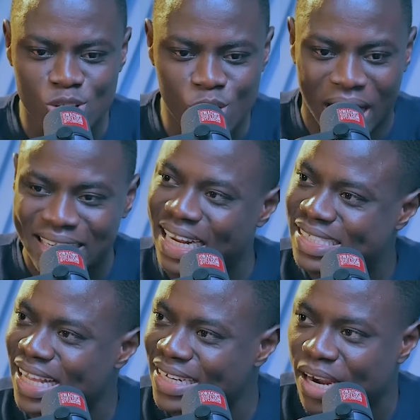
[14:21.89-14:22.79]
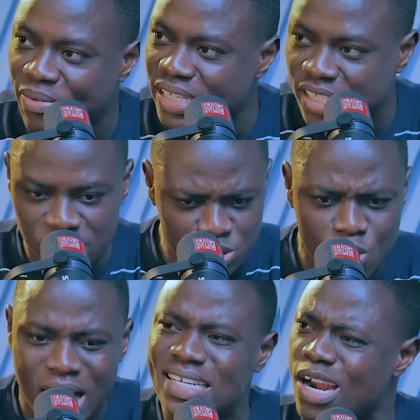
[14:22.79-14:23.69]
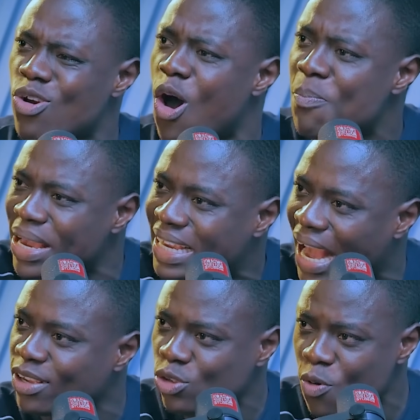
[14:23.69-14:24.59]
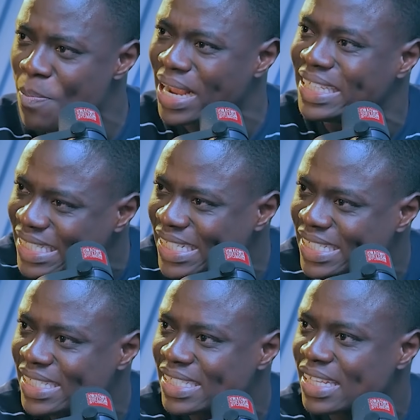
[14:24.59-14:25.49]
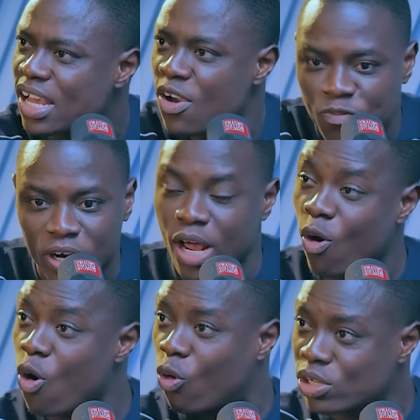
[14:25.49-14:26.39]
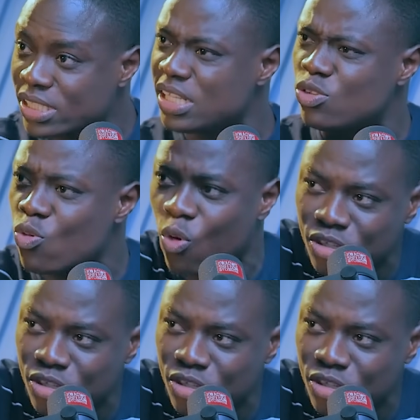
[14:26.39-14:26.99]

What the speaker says: you understand the reason? You are the lawmaker. You make decisions for the whole constituency. Into